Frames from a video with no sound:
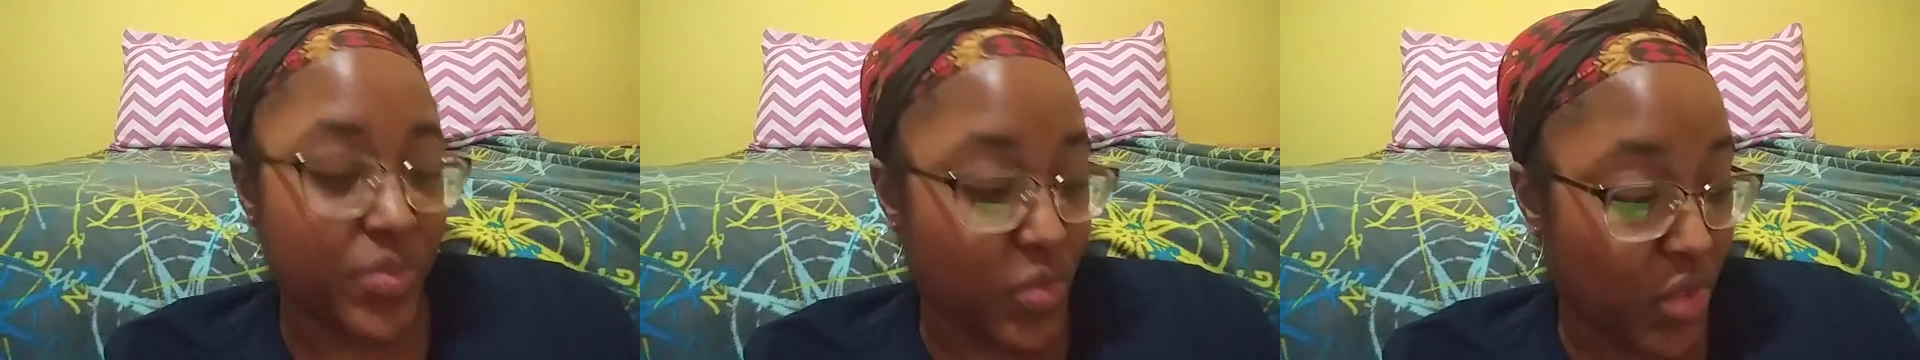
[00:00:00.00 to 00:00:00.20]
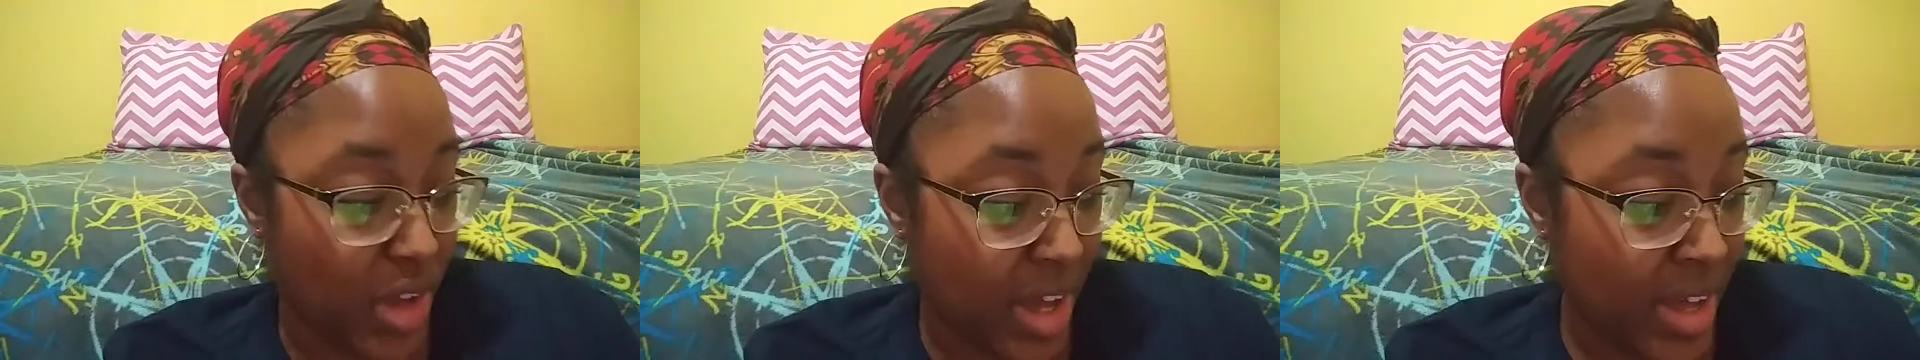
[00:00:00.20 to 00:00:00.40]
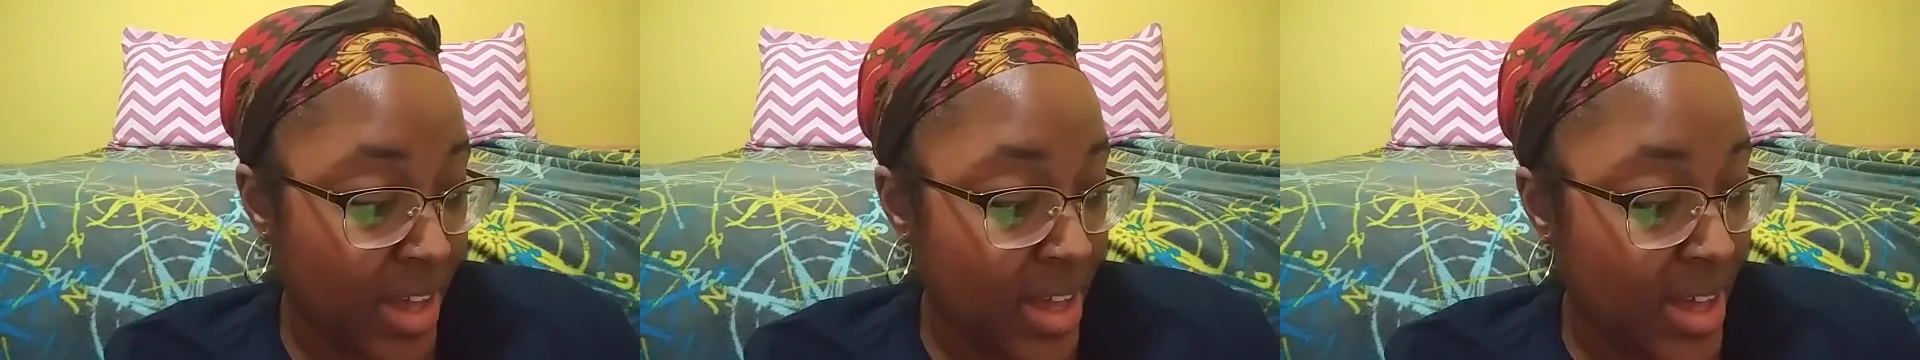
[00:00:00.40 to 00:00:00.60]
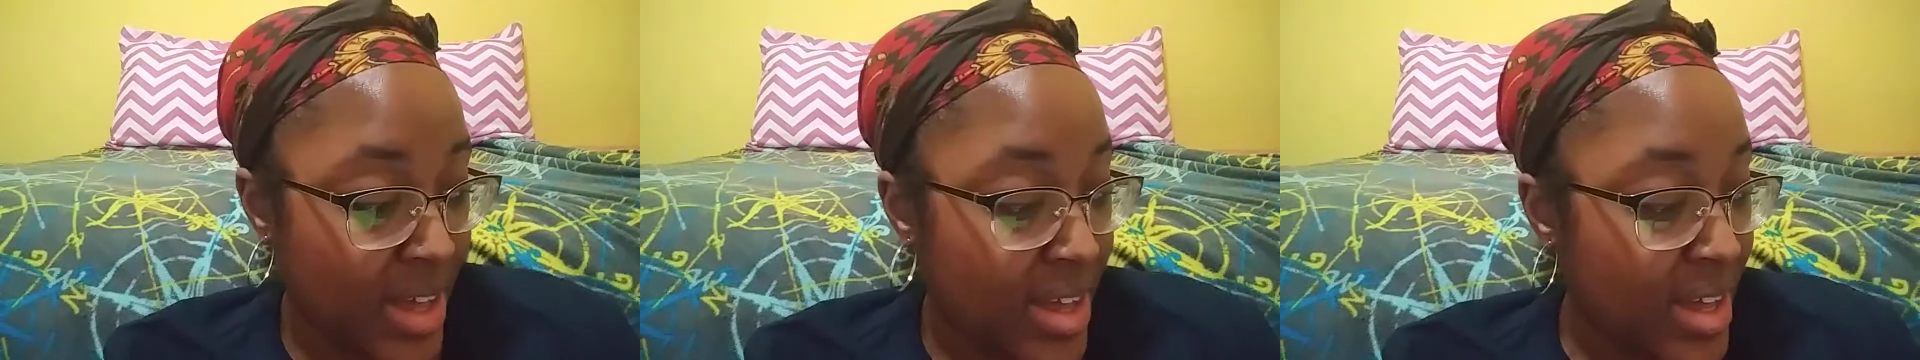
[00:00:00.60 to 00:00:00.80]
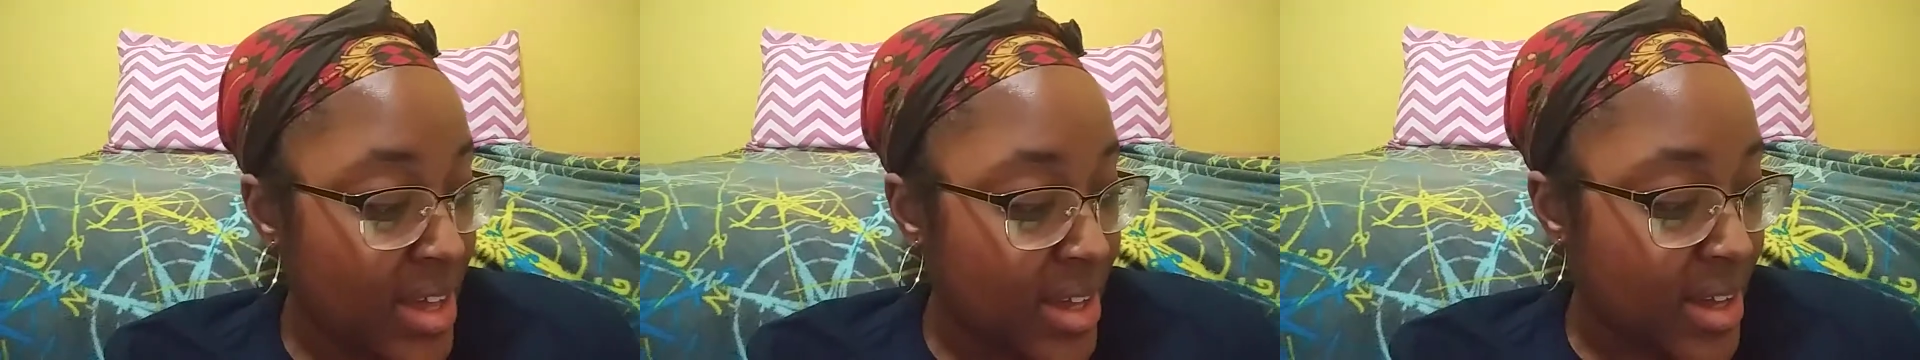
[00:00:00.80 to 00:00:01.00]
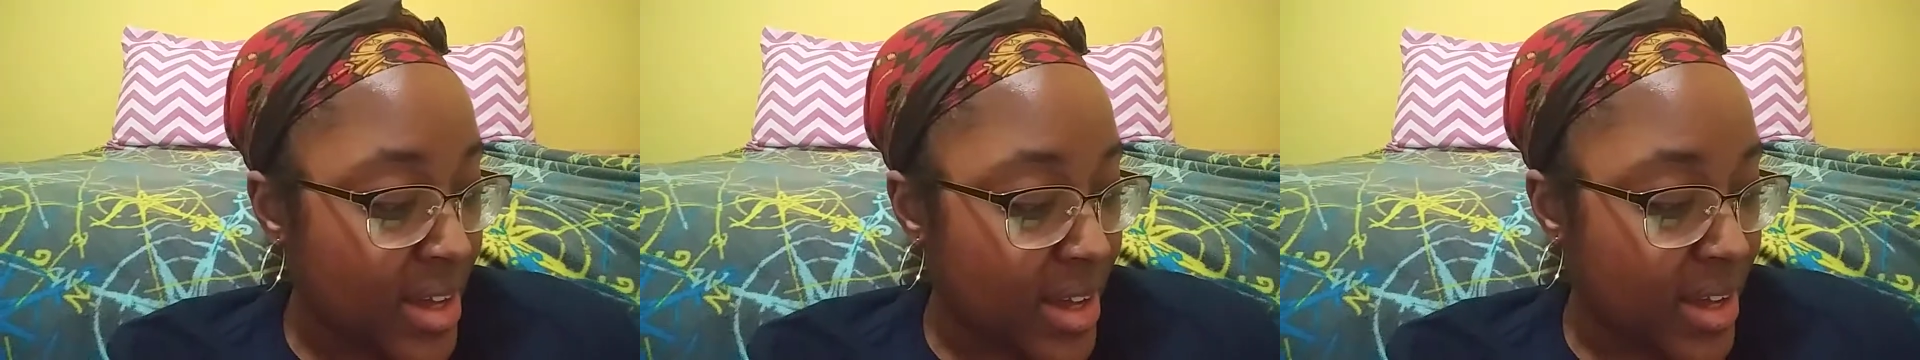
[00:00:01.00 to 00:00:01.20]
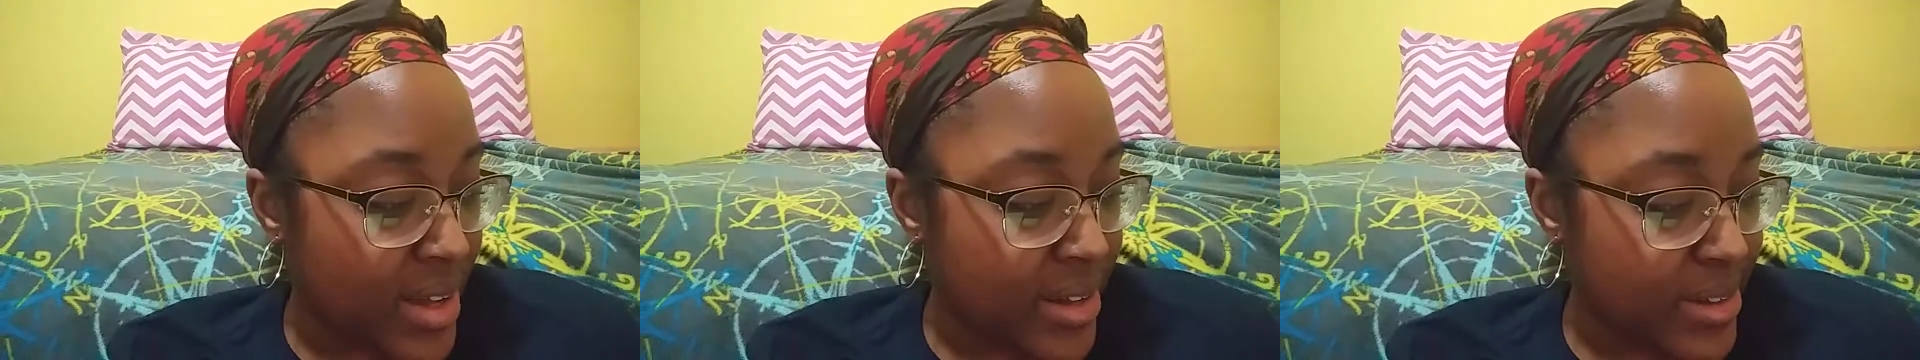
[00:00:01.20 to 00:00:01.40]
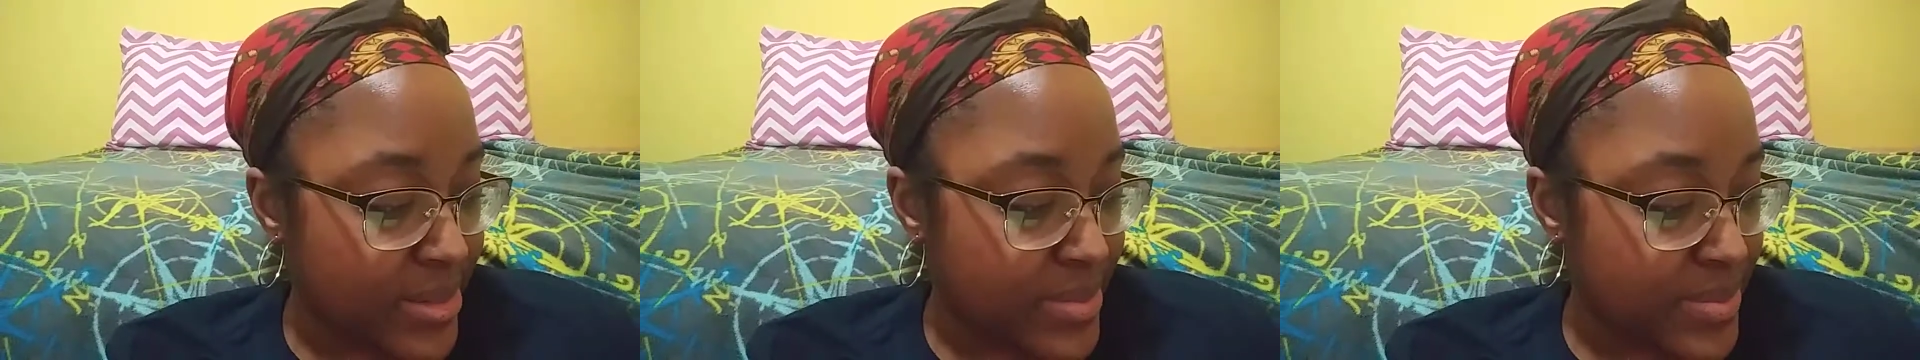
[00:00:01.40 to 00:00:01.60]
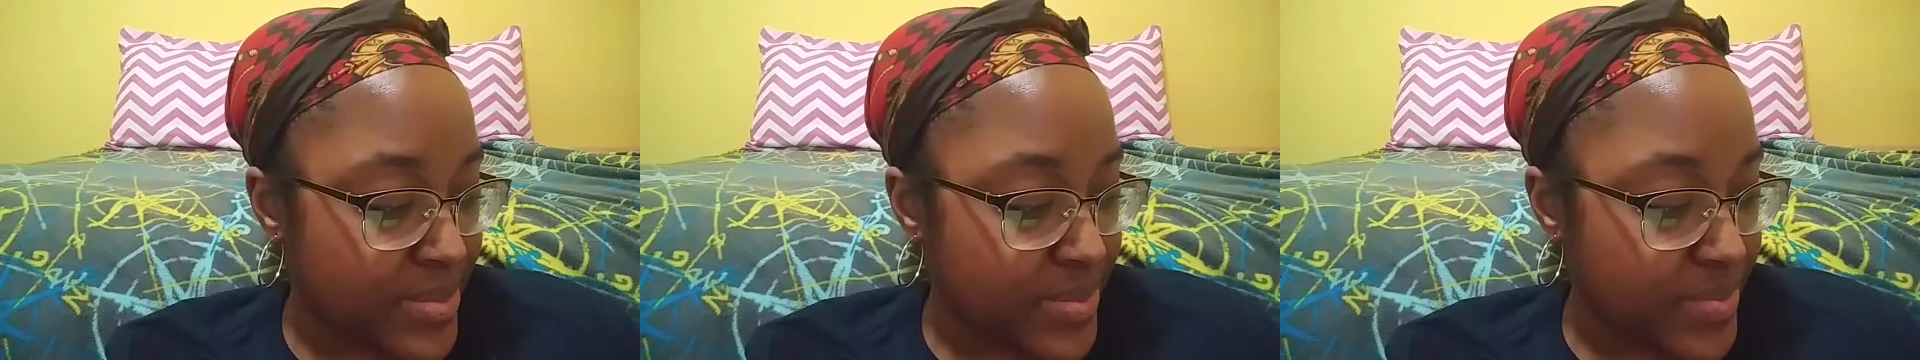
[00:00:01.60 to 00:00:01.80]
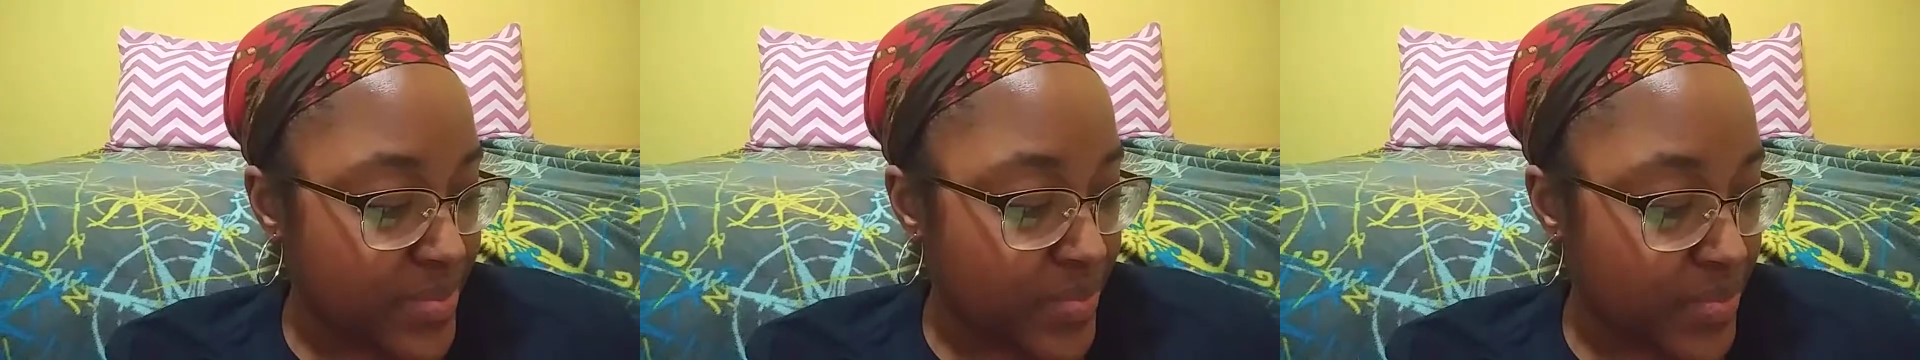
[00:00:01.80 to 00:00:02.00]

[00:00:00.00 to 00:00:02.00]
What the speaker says: Okay. Um,